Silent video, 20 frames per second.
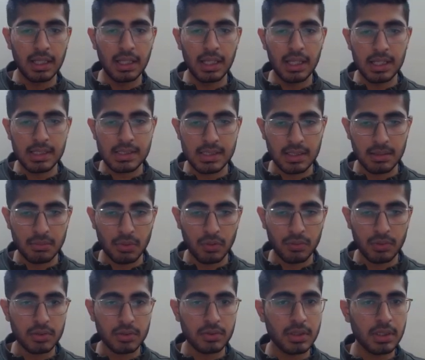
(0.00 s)
Let's come
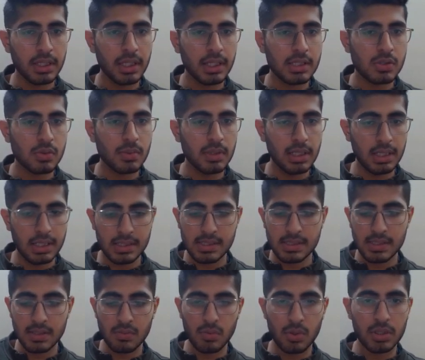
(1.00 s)
to the next one. Let's
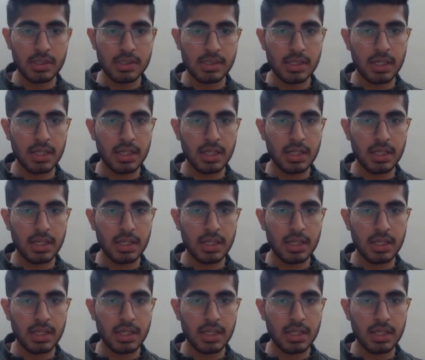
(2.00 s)
see what is the